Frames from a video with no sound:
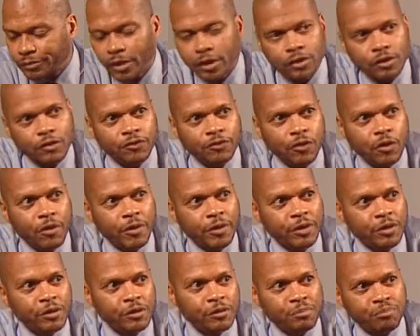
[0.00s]
Your
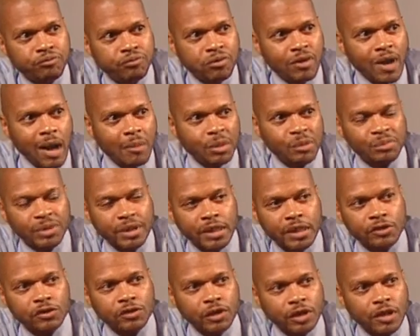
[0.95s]
forwarder probably
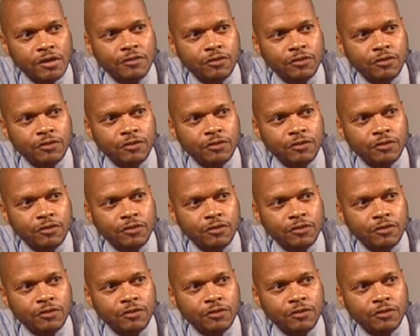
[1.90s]
is looking